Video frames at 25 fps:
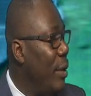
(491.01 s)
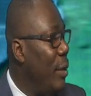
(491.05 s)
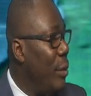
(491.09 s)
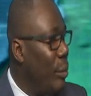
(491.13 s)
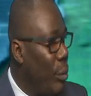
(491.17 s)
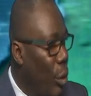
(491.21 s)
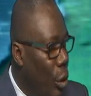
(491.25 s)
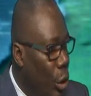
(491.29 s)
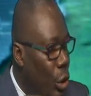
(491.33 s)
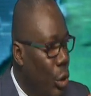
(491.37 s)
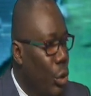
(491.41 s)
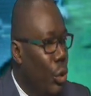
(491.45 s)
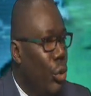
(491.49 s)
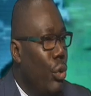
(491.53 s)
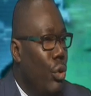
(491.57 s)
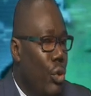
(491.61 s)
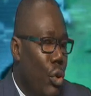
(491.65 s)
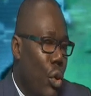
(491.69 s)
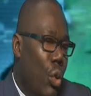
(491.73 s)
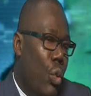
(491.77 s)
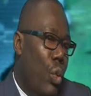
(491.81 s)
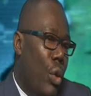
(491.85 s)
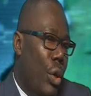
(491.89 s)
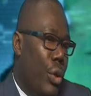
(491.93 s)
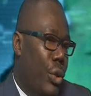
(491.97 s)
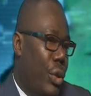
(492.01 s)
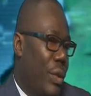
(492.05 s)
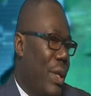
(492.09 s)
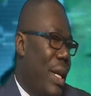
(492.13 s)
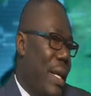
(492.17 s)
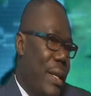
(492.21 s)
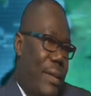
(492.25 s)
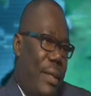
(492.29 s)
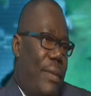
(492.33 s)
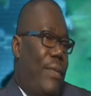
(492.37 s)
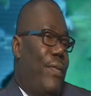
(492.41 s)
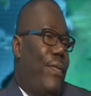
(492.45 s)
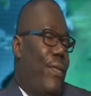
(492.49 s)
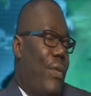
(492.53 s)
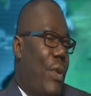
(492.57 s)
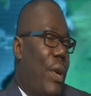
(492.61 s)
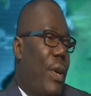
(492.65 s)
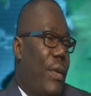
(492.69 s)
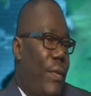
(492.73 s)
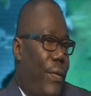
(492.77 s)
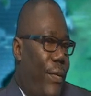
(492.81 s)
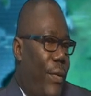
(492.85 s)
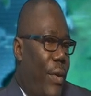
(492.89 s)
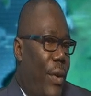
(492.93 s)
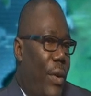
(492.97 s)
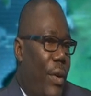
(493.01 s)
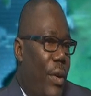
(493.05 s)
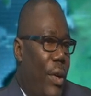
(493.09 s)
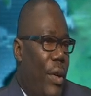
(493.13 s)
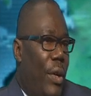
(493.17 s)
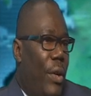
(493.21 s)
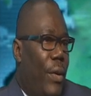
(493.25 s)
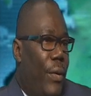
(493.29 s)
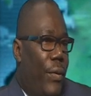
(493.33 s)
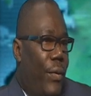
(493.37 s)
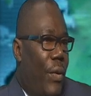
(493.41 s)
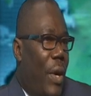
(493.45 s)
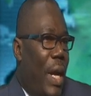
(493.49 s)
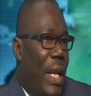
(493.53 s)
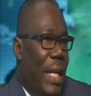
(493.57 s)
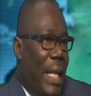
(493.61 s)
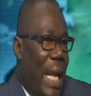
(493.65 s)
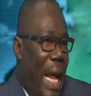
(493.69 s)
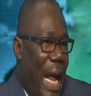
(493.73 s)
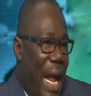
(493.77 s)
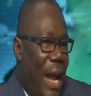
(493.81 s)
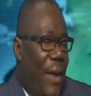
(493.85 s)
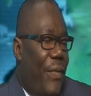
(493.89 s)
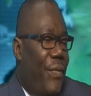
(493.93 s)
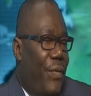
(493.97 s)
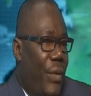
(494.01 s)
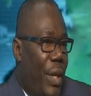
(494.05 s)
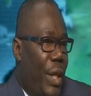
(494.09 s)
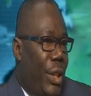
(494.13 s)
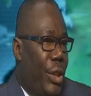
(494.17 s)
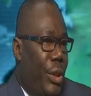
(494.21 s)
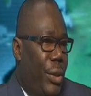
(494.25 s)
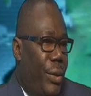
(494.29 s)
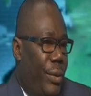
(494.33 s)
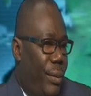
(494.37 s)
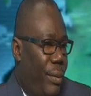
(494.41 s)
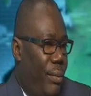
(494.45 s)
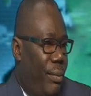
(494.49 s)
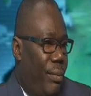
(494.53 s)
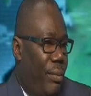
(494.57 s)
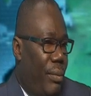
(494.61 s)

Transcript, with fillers: but you know what for for for an average